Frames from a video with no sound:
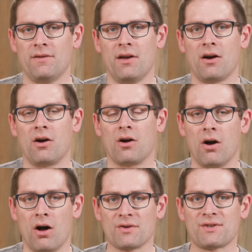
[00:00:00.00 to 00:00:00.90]
There are
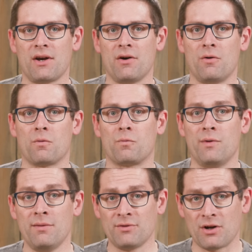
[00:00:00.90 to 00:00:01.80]
also
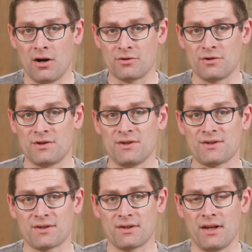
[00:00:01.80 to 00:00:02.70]
rimmed
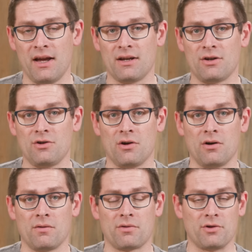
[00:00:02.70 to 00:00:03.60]
cartridges like
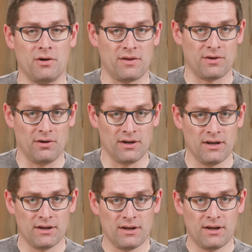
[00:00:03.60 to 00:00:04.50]
your thirty
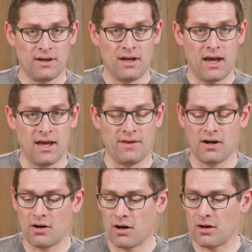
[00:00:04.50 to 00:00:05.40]
thirty, and
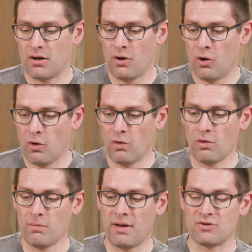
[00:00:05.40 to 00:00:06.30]
there are a
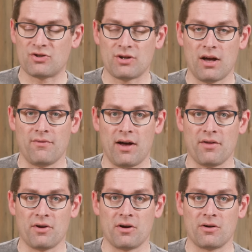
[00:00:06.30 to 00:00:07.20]
whole bunch of
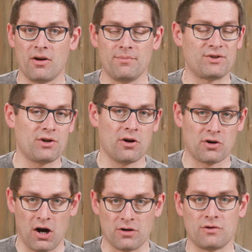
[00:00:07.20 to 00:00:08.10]
other obscure
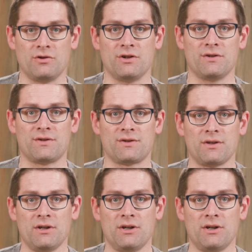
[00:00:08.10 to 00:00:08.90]
cartridges